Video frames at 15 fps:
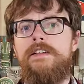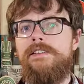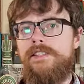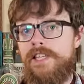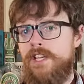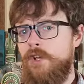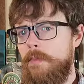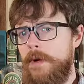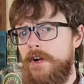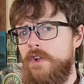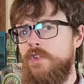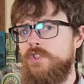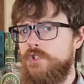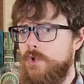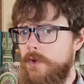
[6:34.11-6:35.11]
Single
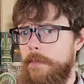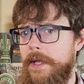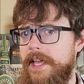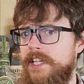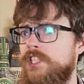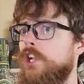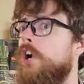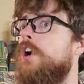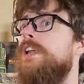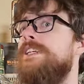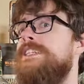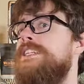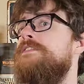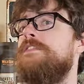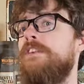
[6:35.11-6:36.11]
barrel store picks are a
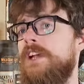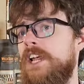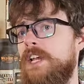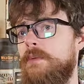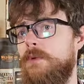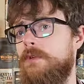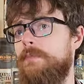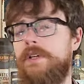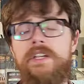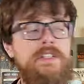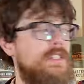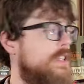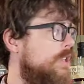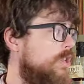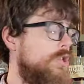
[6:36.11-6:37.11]
different animal
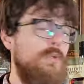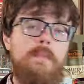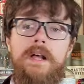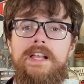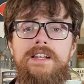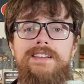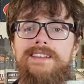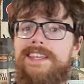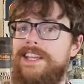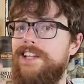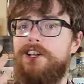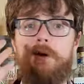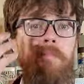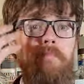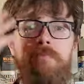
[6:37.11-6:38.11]
because you might
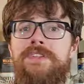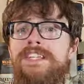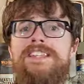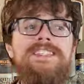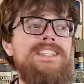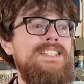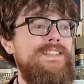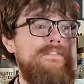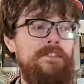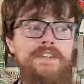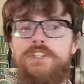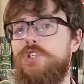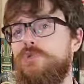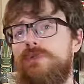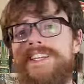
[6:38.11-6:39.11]
get completely
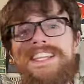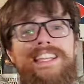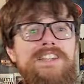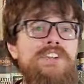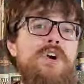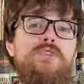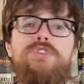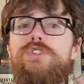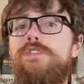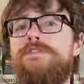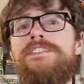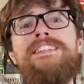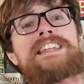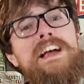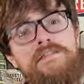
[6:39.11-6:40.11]
different, unique notes
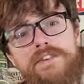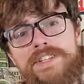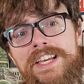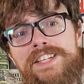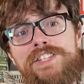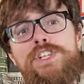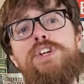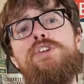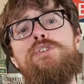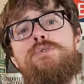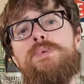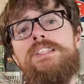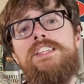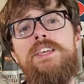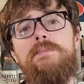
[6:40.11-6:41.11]
you've never tasted on
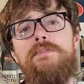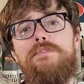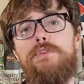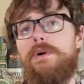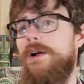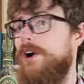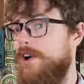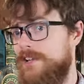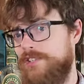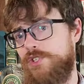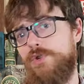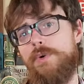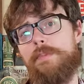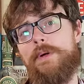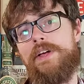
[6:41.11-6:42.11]
a whiskey before on a
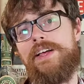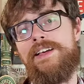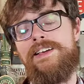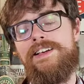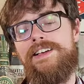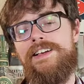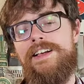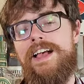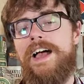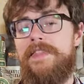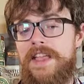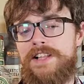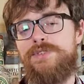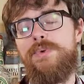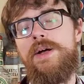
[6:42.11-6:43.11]
store pick.
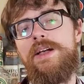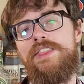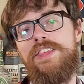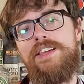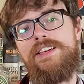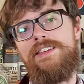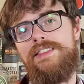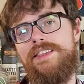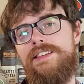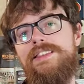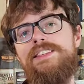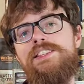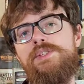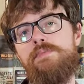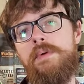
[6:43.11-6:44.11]
And that's why I think that
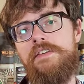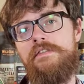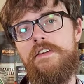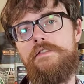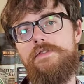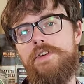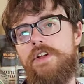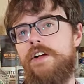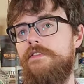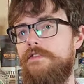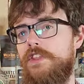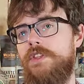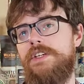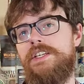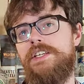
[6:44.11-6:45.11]
this is my favorite
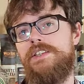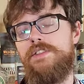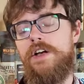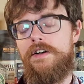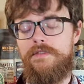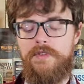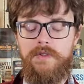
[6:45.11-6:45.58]
of the lady.